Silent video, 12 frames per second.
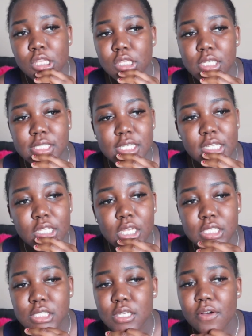lots and
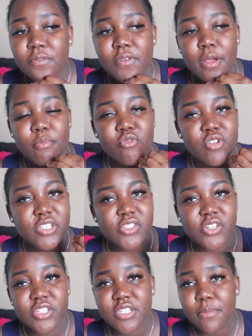lots of
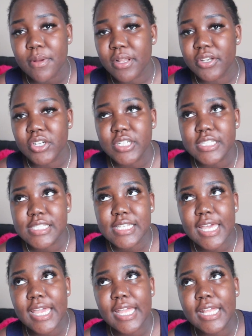research about
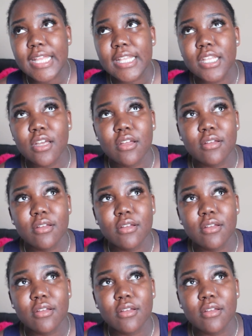nursing.